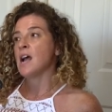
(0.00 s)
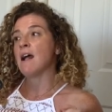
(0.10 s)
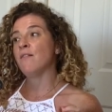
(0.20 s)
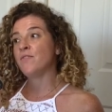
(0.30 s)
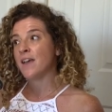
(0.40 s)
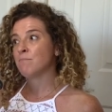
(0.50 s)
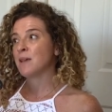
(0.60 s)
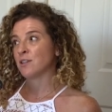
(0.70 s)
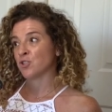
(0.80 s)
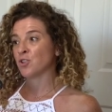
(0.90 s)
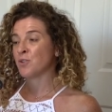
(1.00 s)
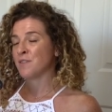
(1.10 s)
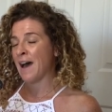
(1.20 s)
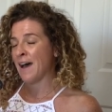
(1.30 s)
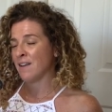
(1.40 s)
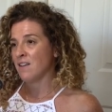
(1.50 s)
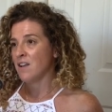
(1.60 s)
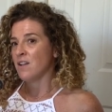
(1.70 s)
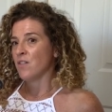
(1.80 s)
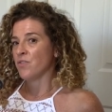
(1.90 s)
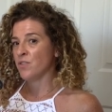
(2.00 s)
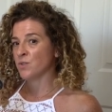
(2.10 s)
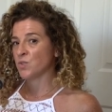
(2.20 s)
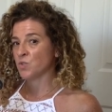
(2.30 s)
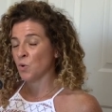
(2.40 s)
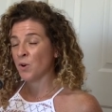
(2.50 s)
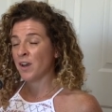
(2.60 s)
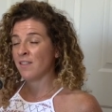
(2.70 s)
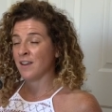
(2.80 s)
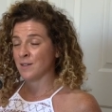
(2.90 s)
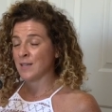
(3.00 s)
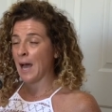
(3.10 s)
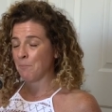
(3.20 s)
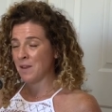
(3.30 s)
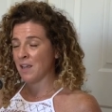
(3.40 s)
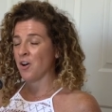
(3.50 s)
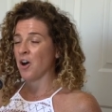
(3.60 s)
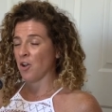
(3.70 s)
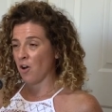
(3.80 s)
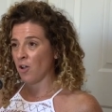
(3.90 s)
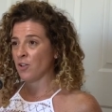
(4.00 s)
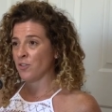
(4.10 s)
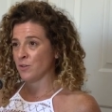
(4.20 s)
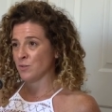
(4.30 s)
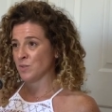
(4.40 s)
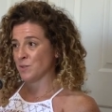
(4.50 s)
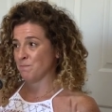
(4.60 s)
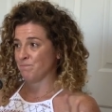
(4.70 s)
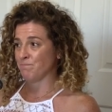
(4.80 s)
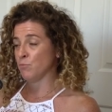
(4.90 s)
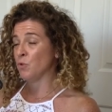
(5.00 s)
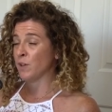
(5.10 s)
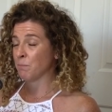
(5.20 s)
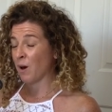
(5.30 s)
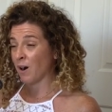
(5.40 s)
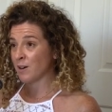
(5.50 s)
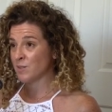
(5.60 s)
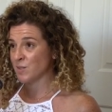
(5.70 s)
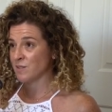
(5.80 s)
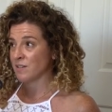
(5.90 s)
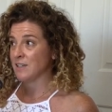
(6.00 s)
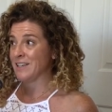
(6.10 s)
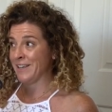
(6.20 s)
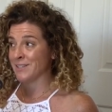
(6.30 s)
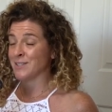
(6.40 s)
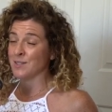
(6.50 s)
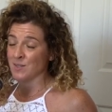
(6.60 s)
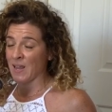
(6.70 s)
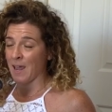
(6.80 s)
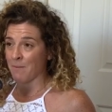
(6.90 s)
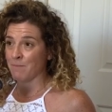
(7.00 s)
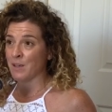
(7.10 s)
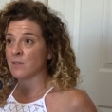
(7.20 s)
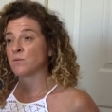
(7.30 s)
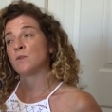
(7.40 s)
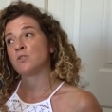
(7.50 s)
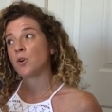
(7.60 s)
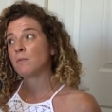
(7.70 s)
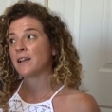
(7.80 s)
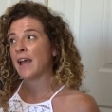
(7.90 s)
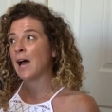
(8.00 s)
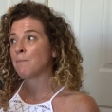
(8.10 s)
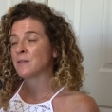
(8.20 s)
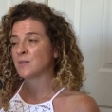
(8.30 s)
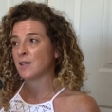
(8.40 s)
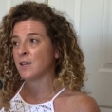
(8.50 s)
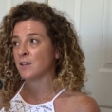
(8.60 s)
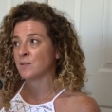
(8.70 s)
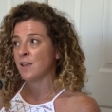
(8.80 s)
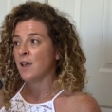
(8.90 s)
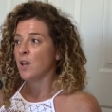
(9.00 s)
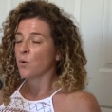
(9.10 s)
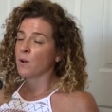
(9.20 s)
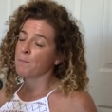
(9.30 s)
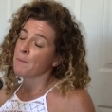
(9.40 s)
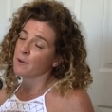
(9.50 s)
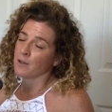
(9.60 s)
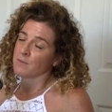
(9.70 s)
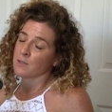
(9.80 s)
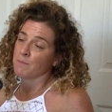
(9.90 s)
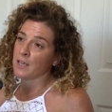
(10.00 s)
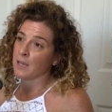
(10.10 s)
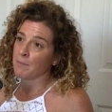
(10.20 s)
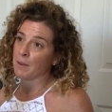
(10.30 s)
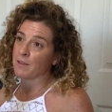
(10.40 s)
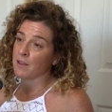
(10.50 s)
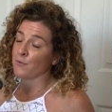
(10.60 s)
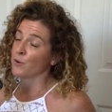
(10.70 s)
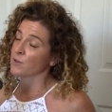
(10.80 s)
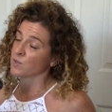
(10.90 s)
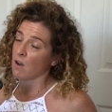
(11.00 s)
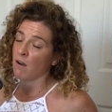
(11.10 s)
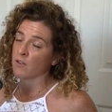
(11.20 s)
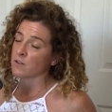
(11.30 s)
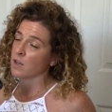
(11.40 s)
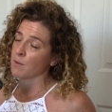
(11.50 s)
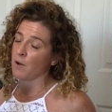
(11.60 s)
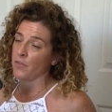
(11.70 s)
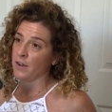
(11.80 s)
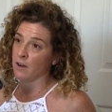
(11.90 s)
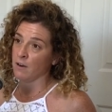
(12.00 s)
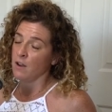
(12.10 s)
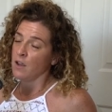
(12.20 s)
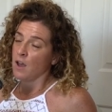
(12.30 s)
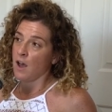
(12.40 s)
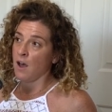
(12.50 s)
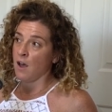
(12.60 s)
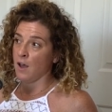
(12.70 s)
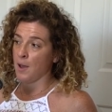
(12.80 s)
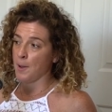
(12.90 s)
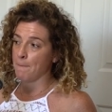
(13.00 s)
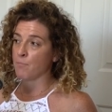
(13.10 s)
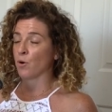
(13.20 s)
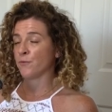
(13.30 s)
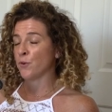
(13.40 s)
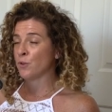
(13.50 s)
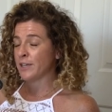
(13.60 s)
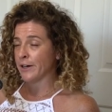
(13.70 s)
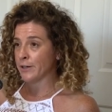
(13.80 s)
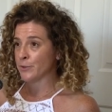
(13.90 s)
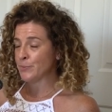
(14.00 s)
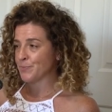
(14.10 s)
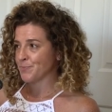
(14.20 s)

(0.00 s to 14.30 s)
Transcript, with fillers: And then make sure that the story that is happening on all of those moving parts is the same because what normally happens is when people come to me maybe they focused all their time on their uh, portfolio